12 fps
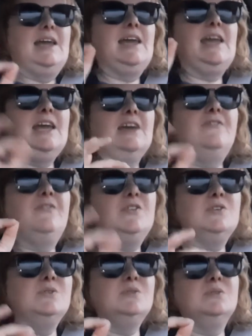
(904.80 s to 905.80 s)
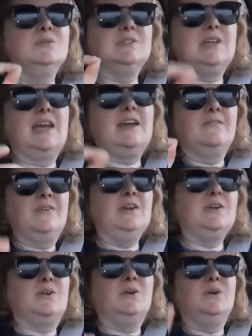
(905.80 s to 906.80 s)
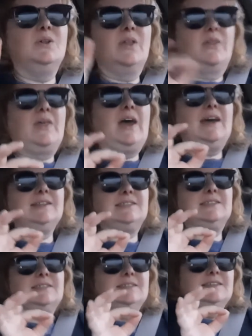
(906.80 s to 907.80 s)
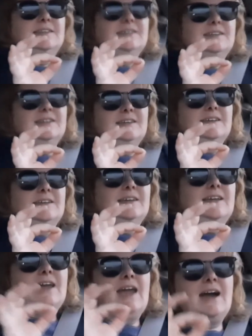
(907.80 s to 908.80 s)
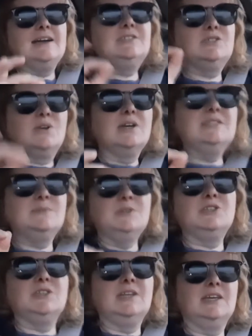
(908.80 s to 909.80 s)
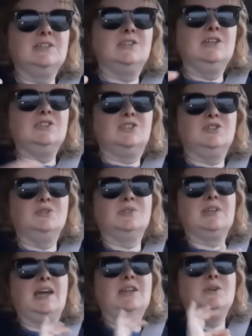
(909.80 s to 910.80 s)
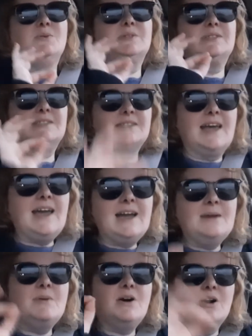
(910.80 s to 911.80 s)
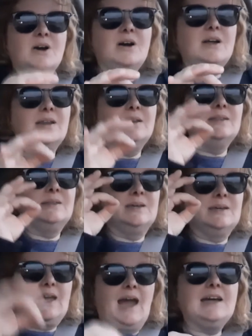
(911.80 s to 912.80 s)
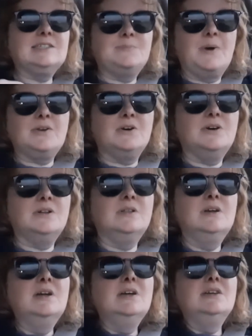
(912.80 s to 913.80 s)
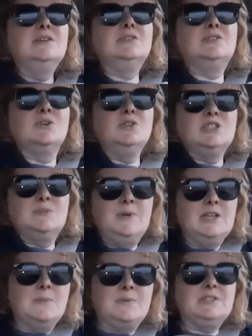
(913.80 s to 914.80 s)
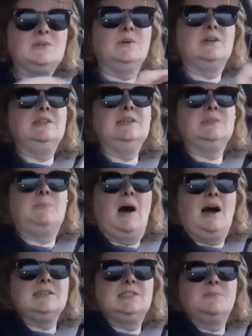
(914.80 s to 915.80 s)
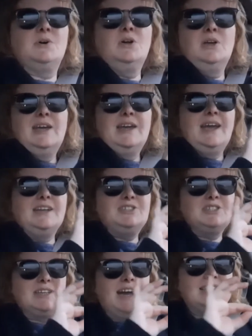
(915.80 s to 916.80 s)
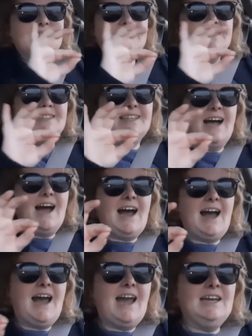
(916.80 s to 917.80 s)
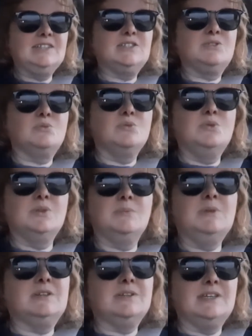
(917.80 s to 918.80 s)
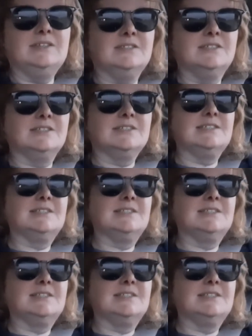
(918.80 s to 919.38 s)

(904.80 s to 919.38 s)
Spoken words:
If you take a vehicle that has transmission issues and you slam on the gas pedal so you speed up as quickly as possible, it just kind of slides through the middle gears.